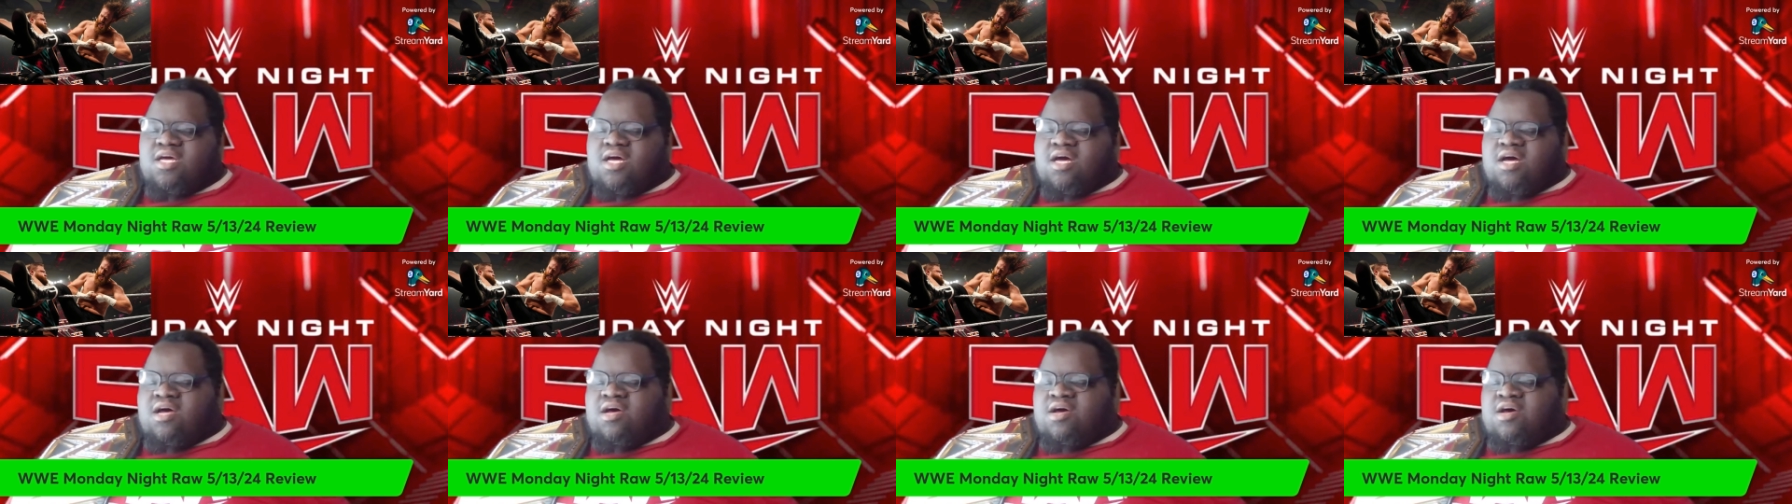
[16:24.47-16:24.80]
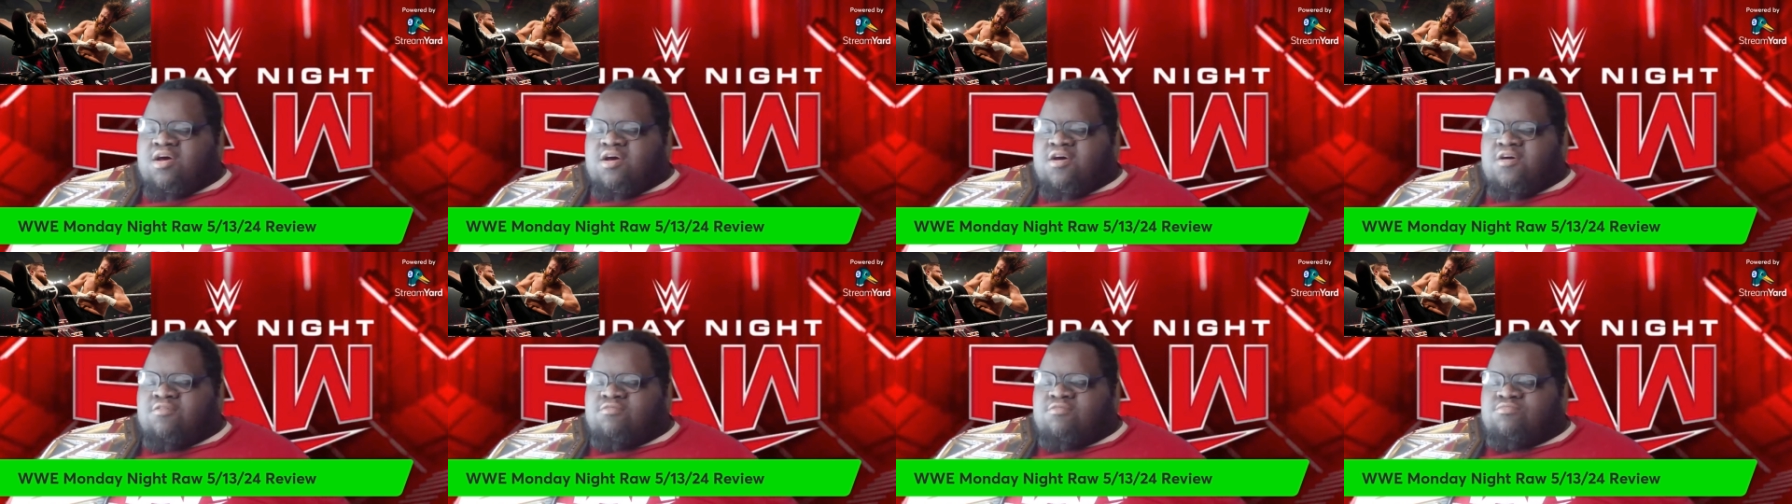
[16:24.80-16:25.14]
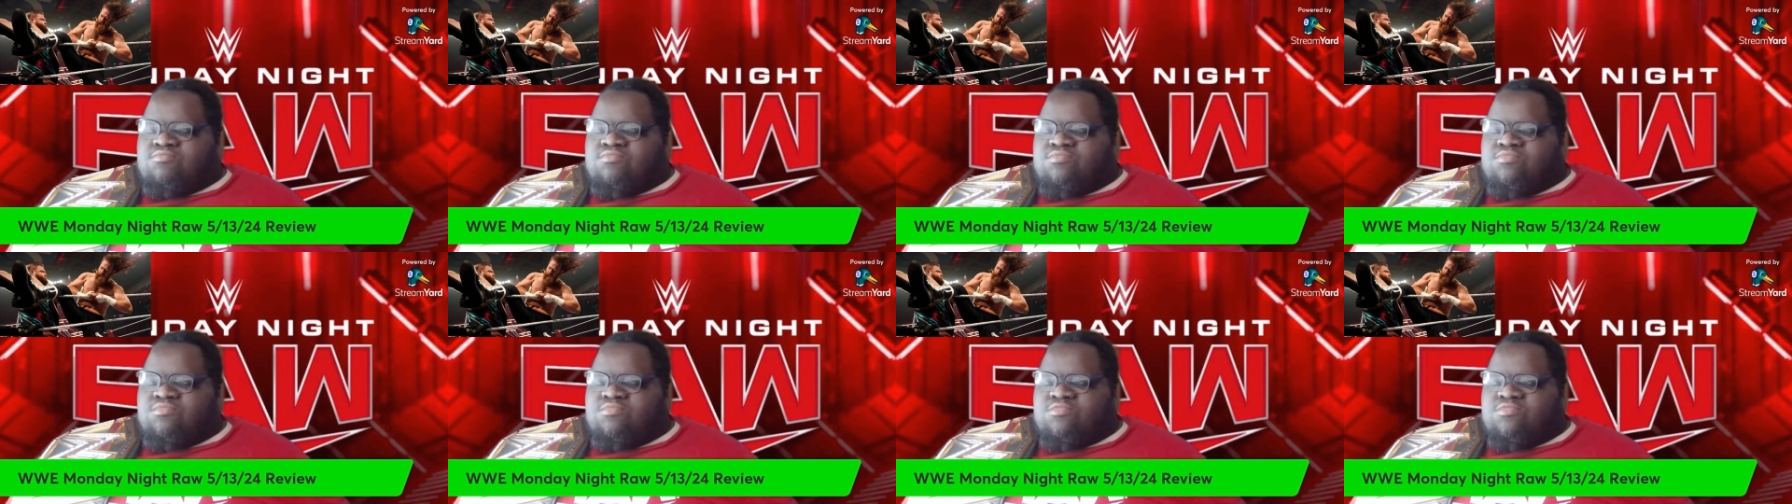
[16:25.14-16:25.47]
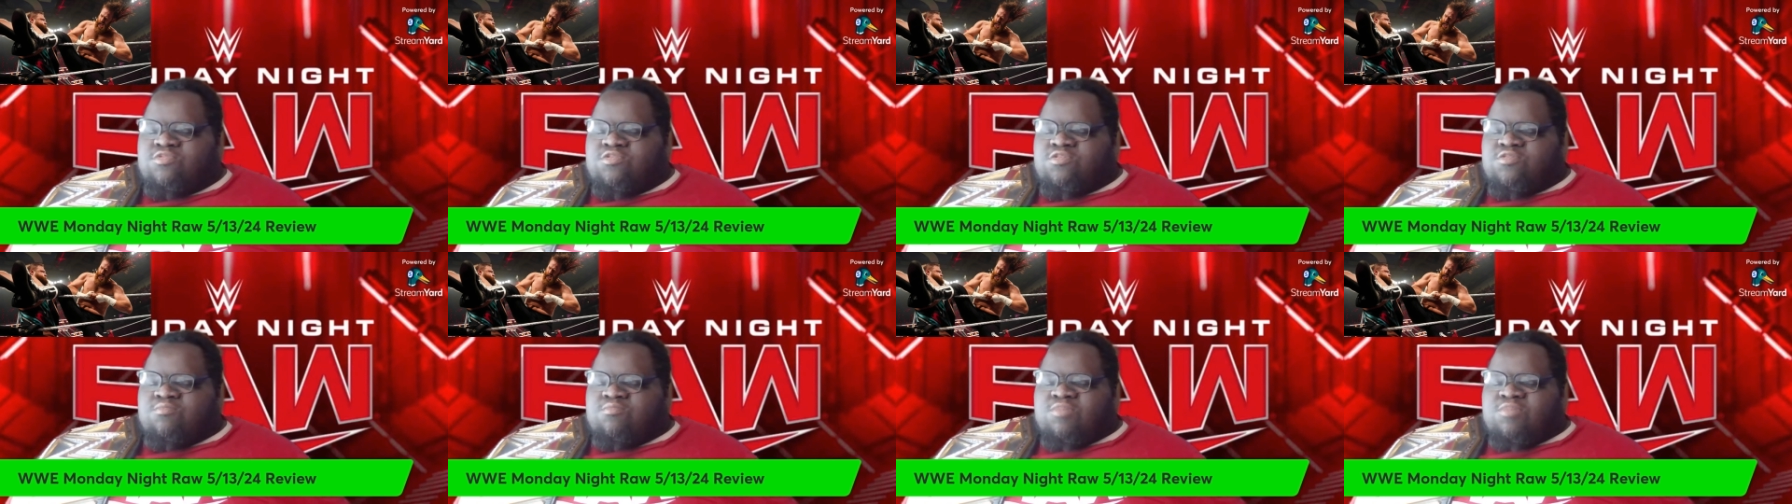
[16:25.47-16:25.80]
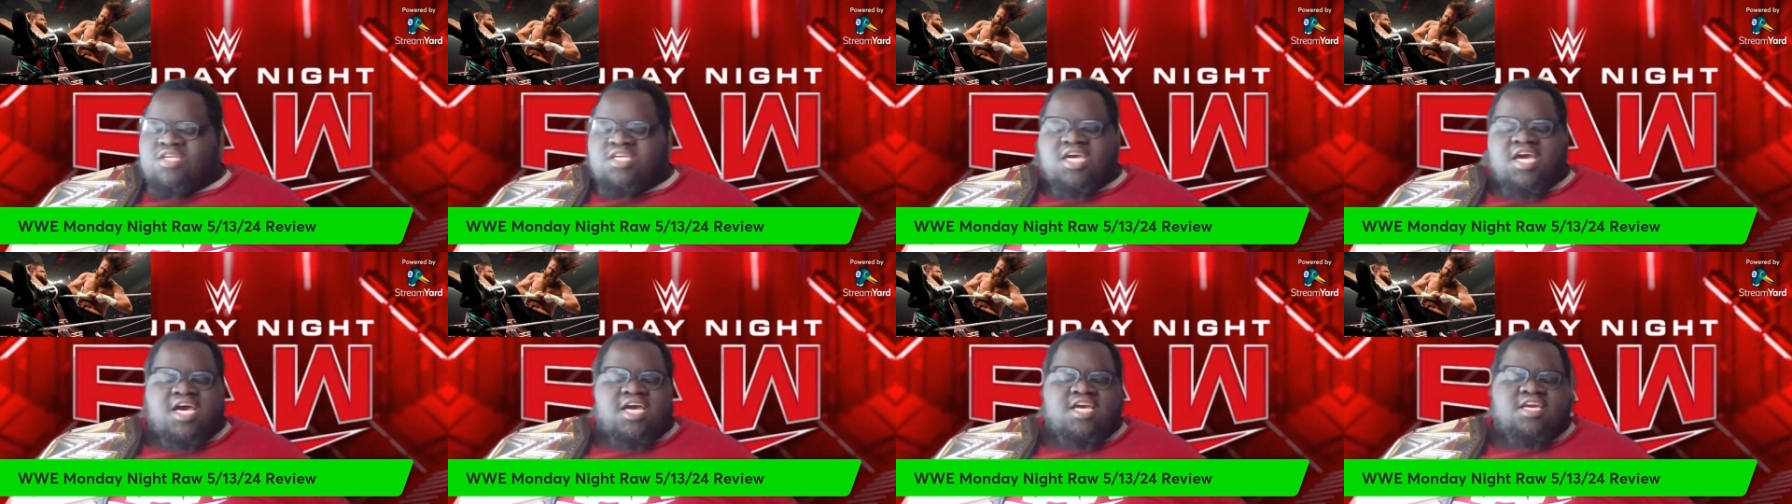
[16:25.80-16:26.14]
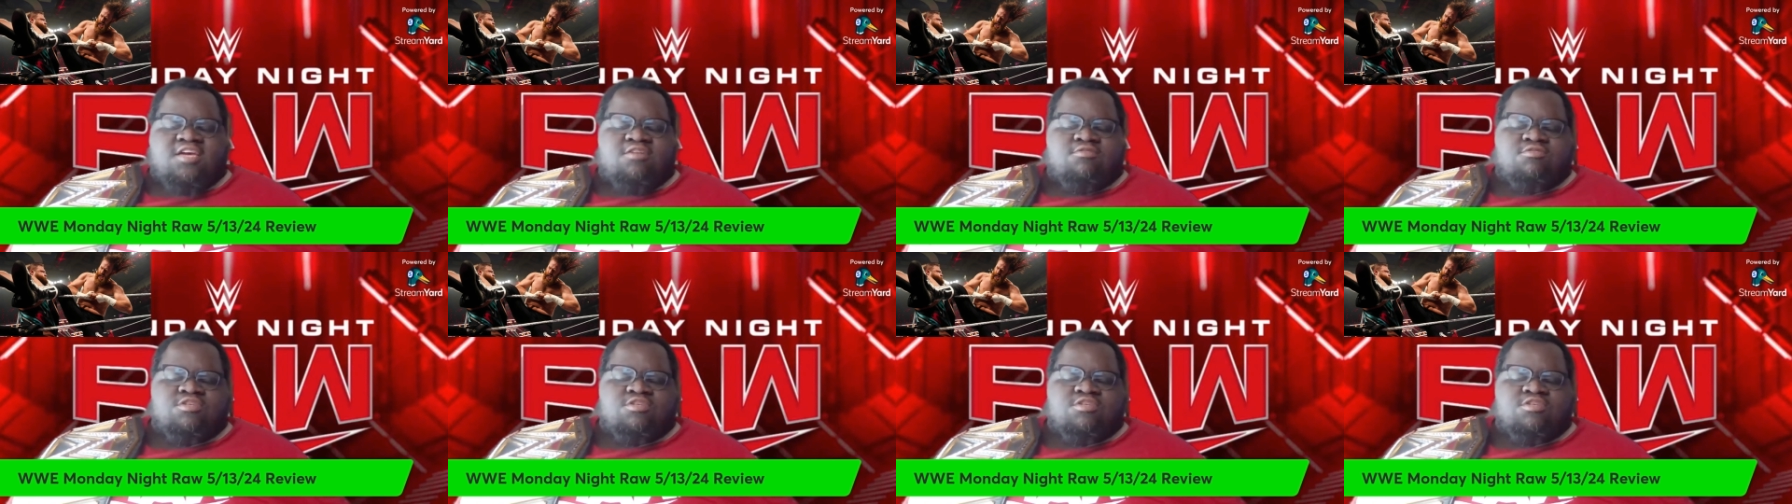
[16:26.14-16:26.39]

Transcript: But yeah, he